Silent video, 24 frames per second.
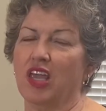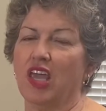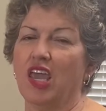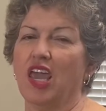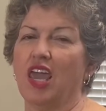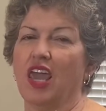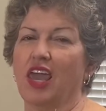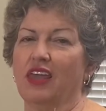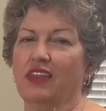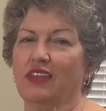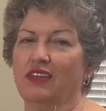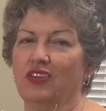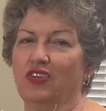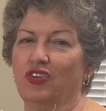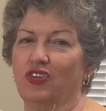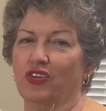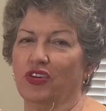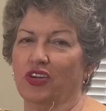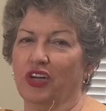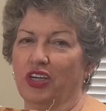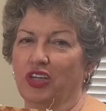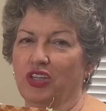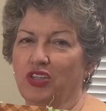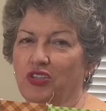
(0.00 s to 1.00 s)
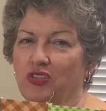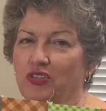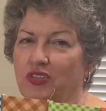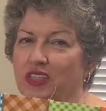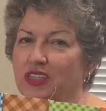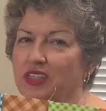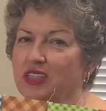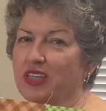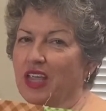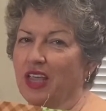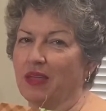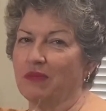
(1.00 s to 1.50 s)
and then you're going to do the
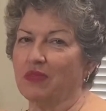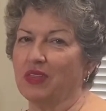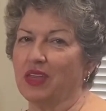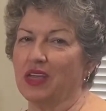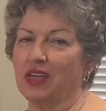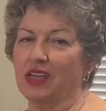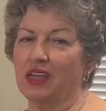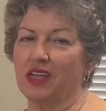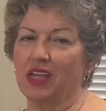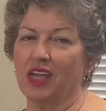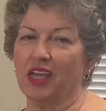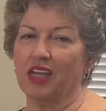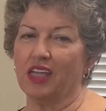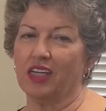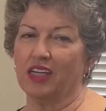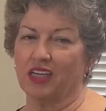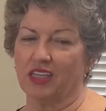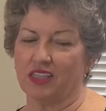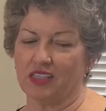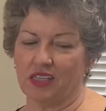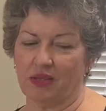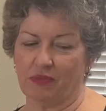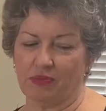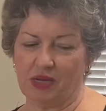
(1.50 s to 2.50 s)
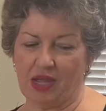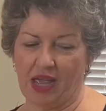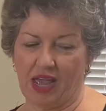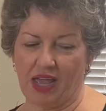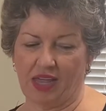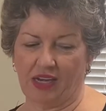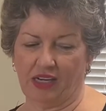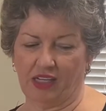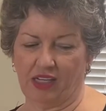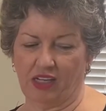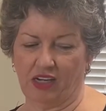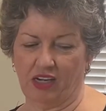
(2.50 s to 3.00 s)
same thing again, except
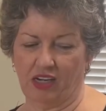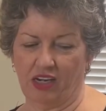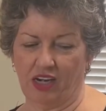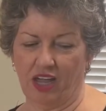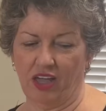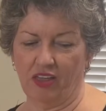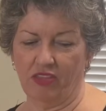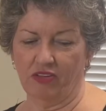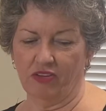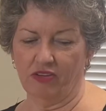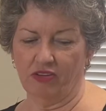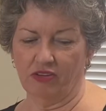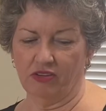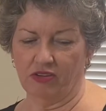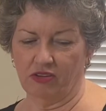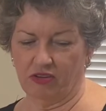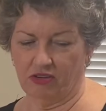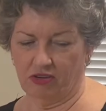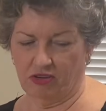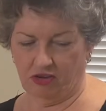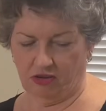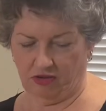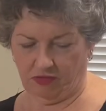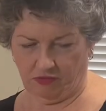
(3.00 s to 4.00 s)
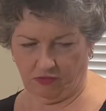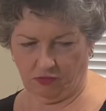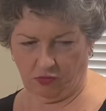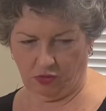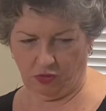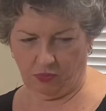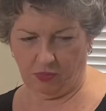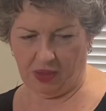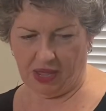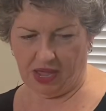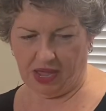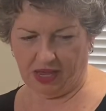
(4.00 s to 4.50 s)
adding another 4
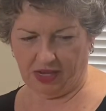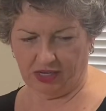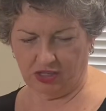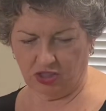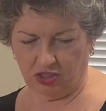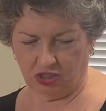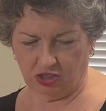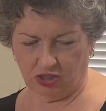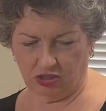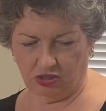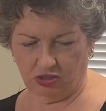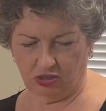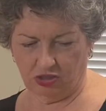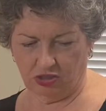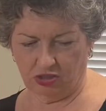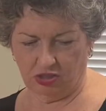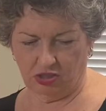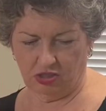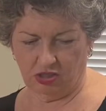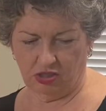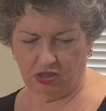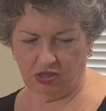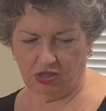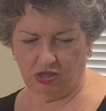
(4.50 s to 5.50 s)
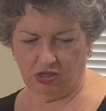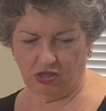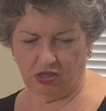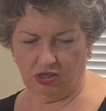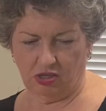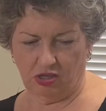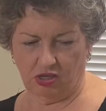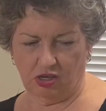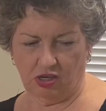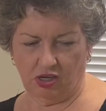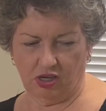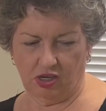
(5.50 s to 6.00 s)
patch
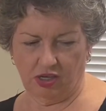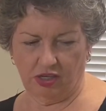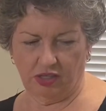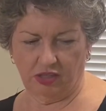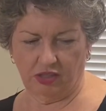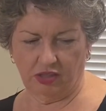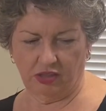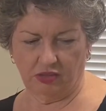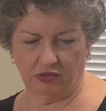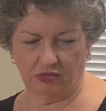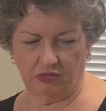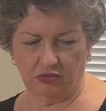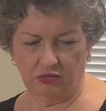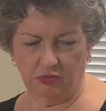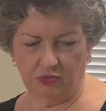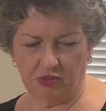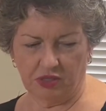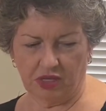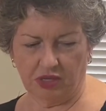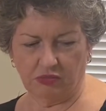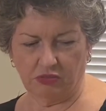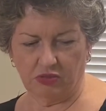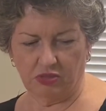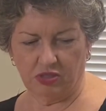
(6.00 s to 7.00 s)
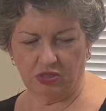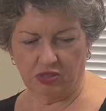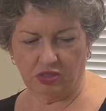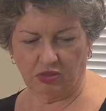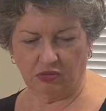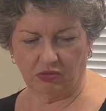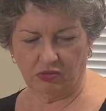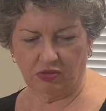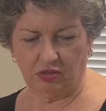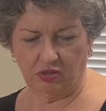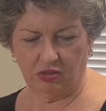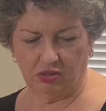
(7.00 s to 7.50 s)
on, oops, that one's
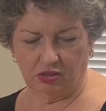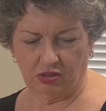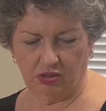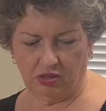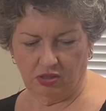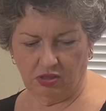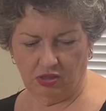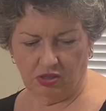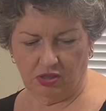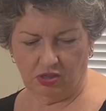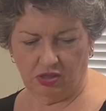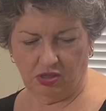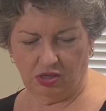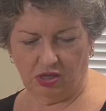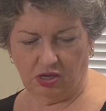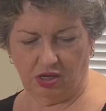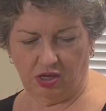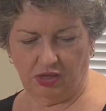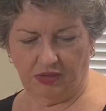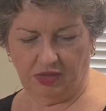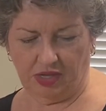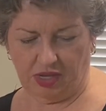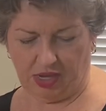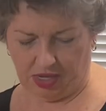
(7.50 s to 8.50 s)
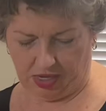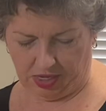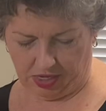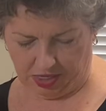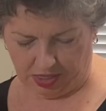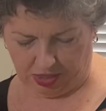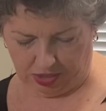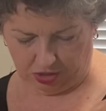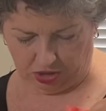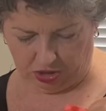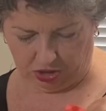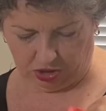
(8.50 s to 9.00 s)
sewed, on the
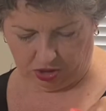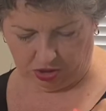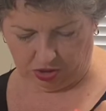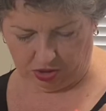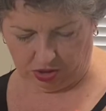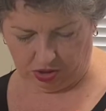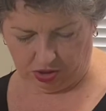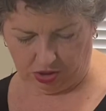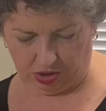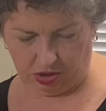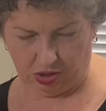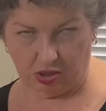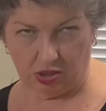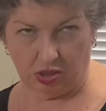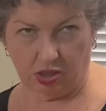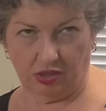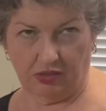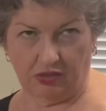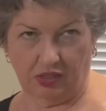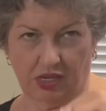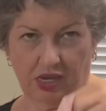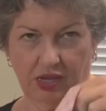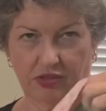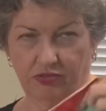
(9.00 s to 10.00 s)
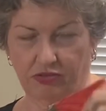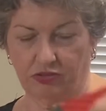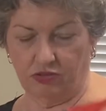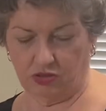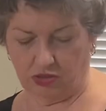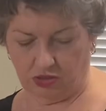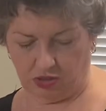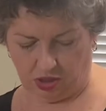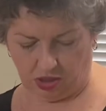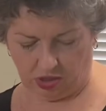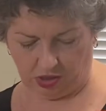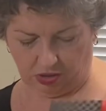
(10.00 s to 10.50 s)
edge, on the other,
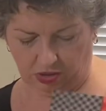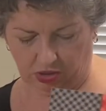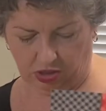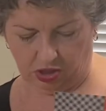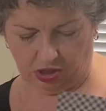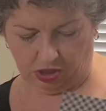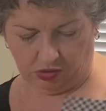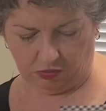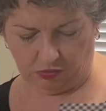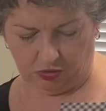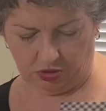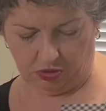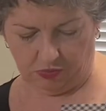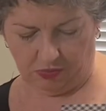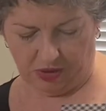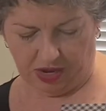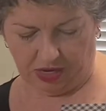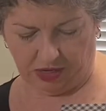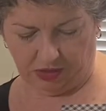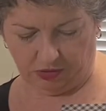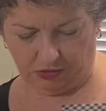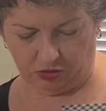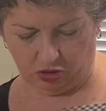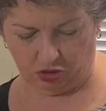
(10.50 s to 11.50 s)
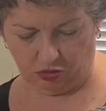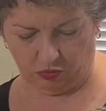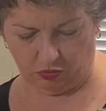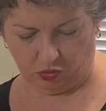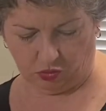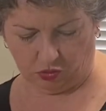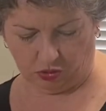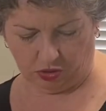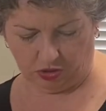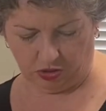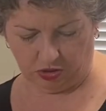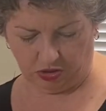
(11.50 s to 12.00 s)
when you make 2
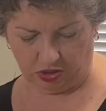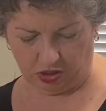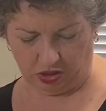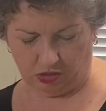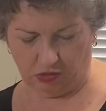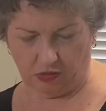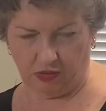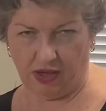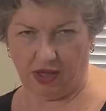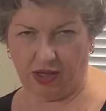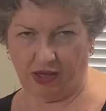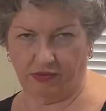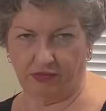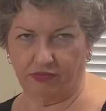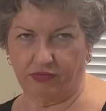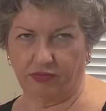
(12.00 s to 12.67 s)
more, so you have